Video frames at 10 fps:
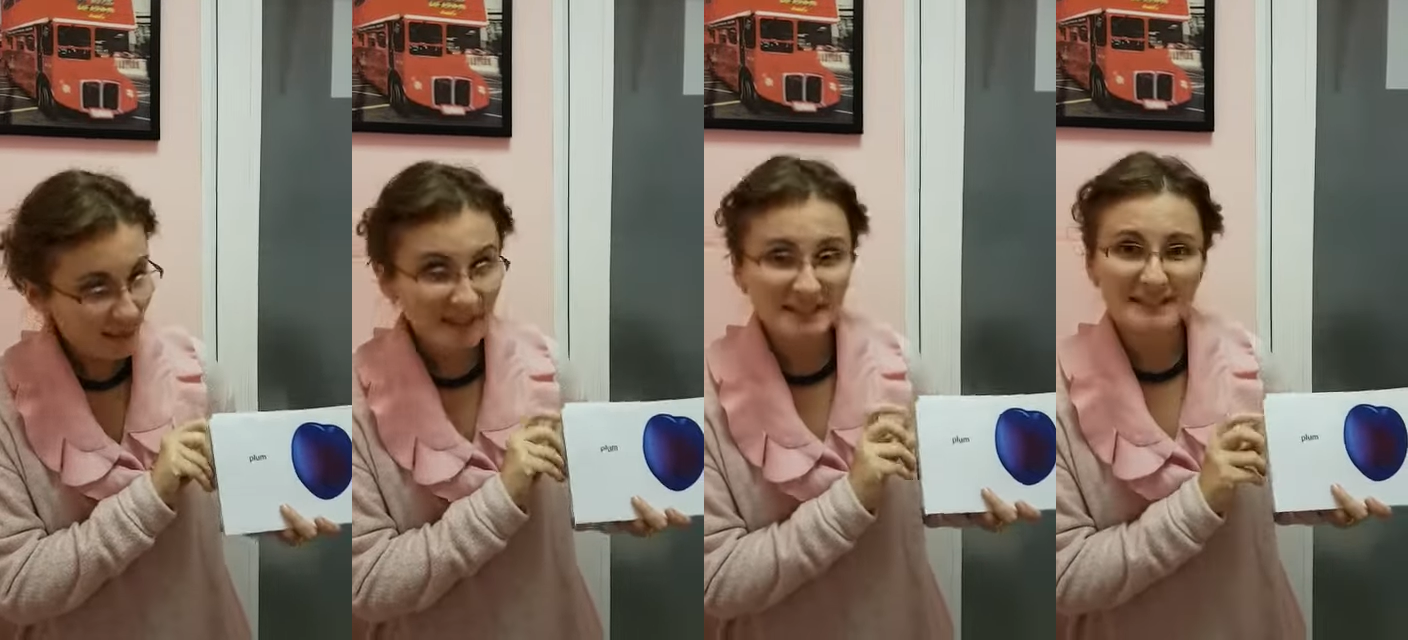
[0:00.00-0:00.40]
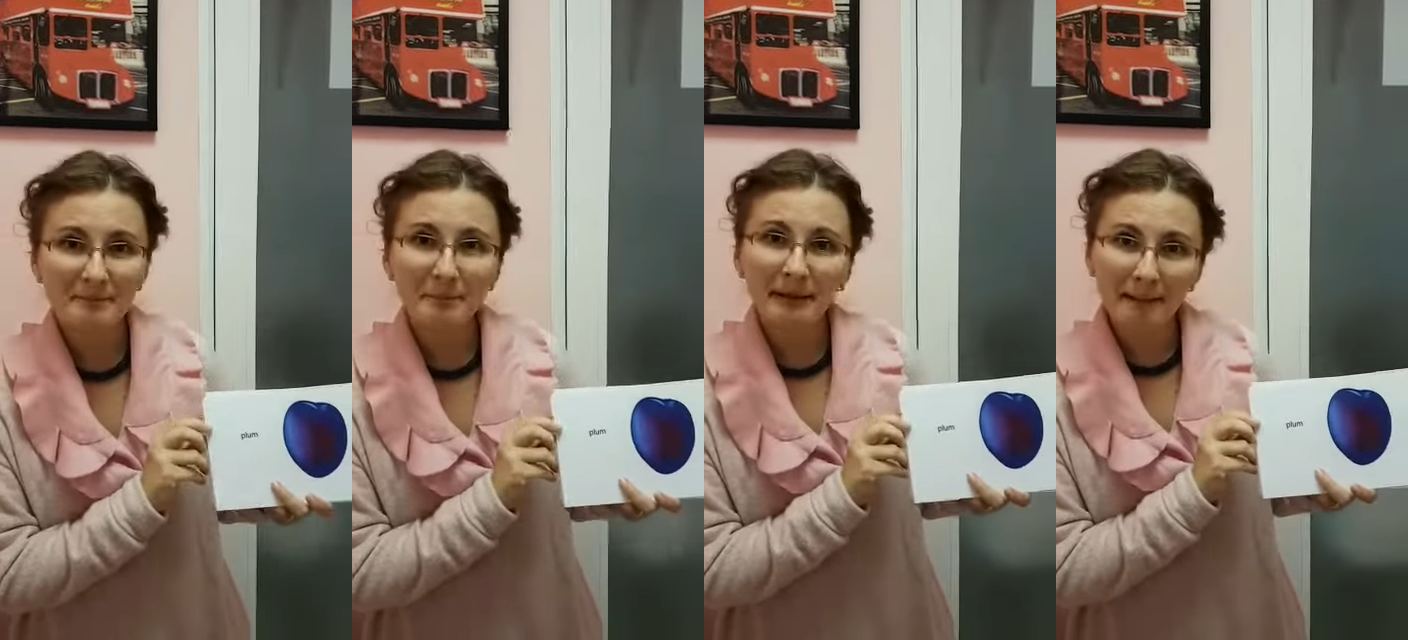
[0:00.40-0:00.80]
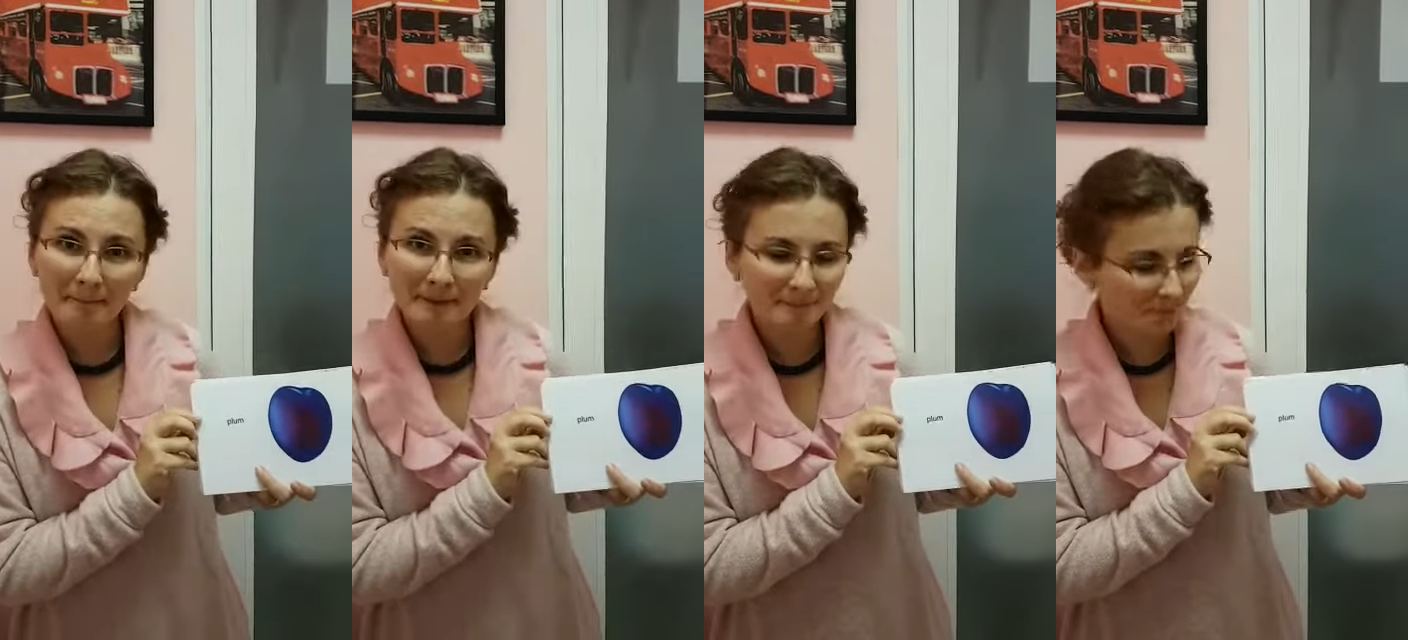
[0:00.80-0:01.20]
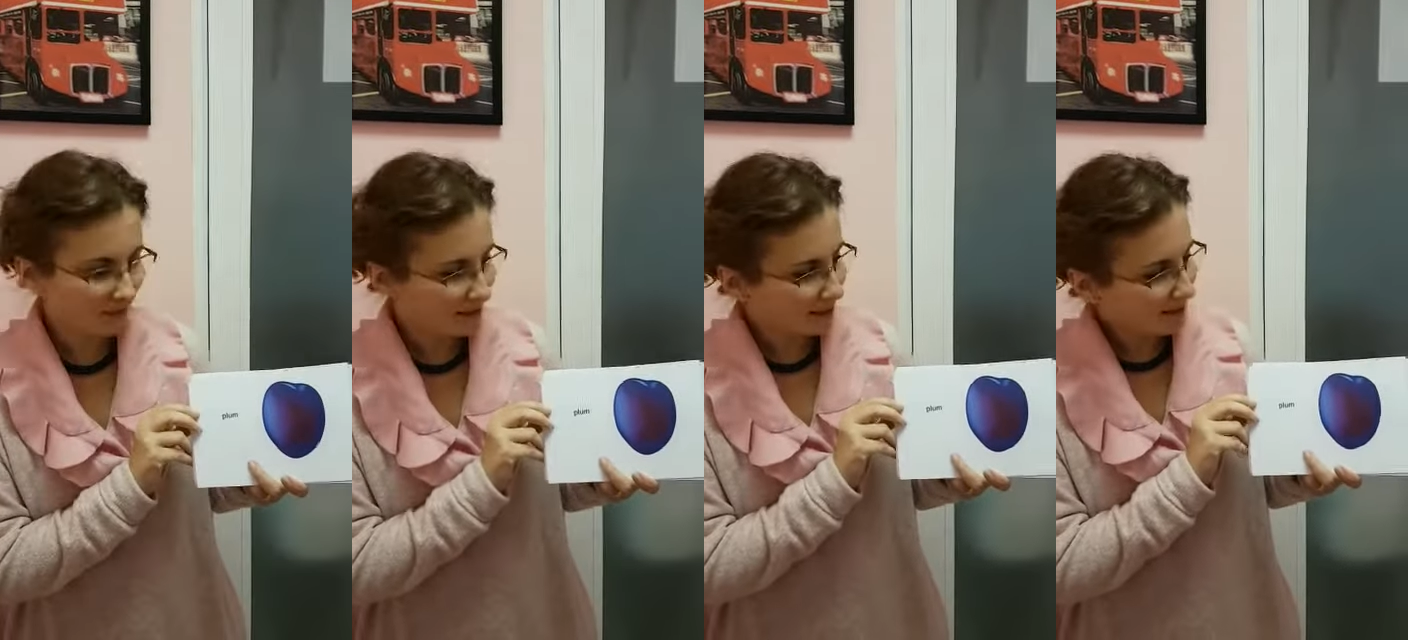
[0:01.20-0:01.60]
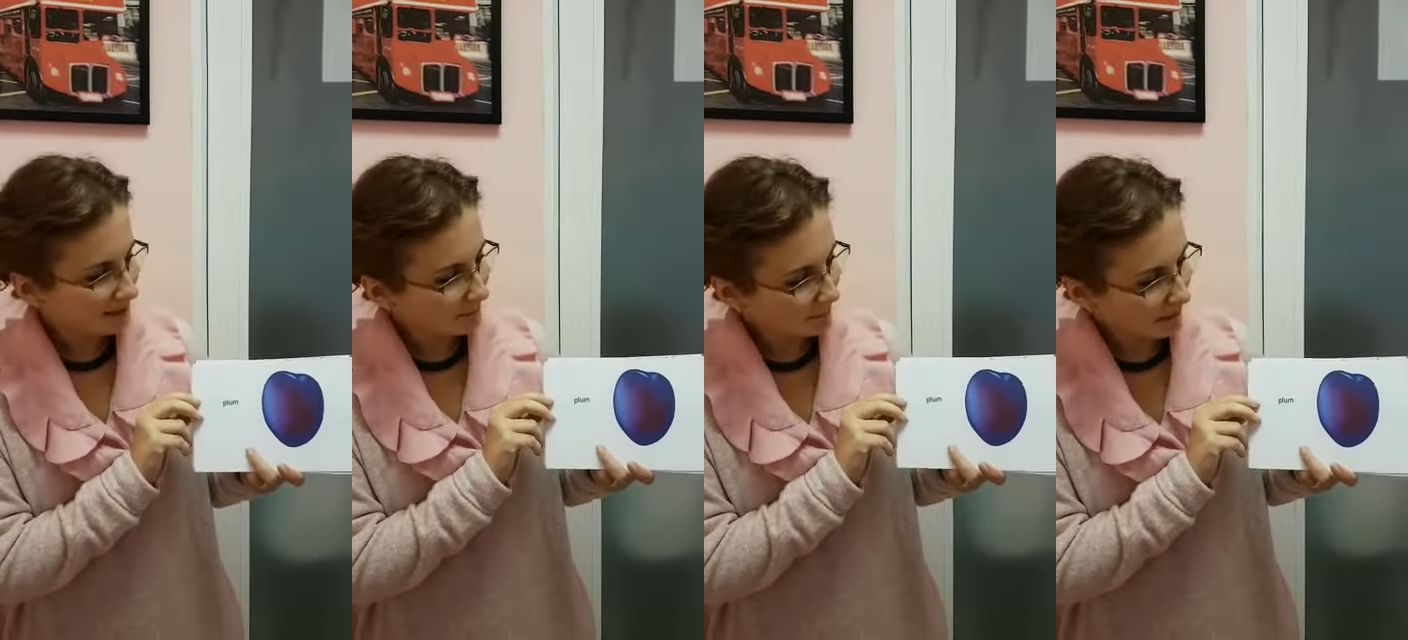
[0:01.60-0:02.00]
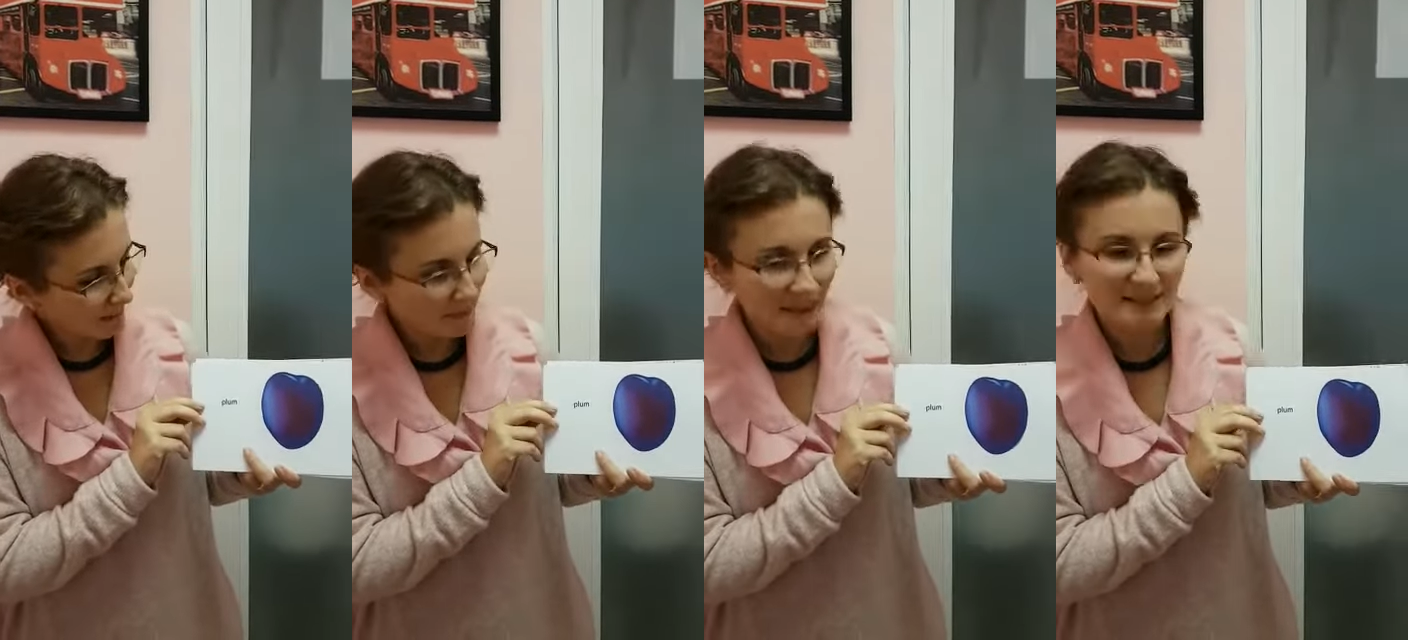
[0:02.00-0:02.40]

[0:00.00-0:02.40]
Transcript: This is the plum. The plum